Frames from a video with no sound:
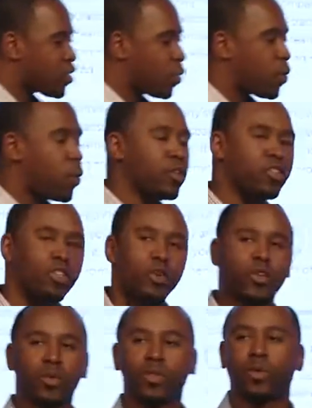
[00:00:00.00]
so what we'll
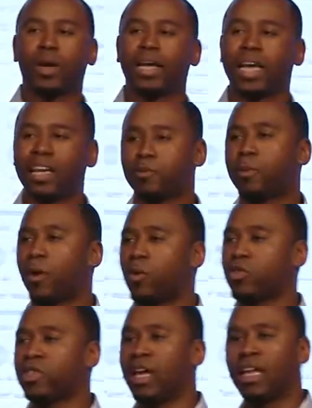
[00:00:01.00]
do is we'll do a guest
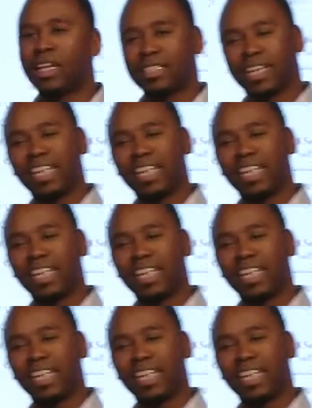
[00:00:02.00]
post that's